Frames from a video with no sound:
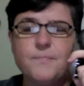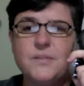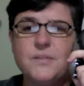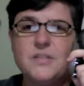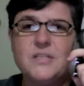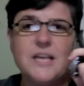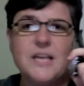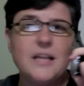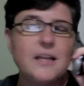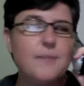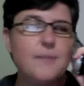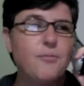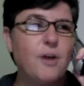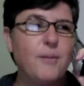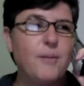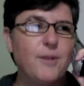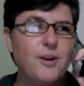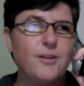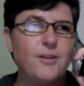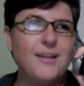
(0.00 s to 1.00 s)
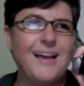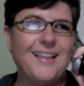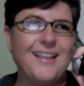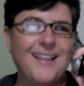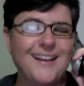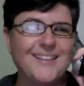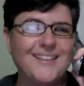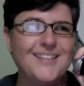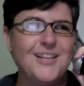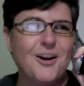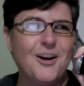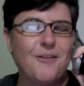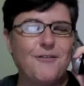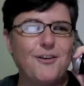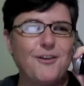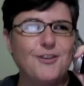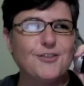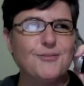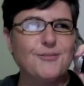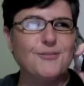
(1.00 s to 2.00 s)
selling primarily, I like to tell
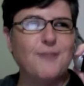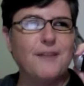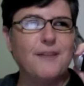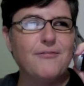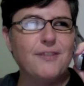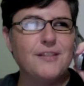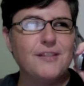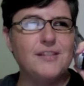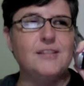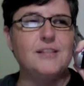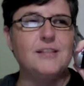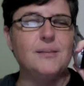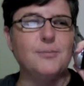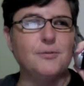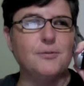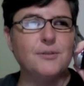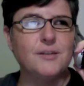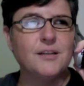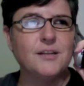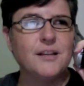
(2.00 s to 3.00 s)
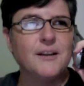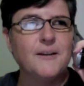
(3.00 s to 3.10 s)
folks, from my fuzzy slippers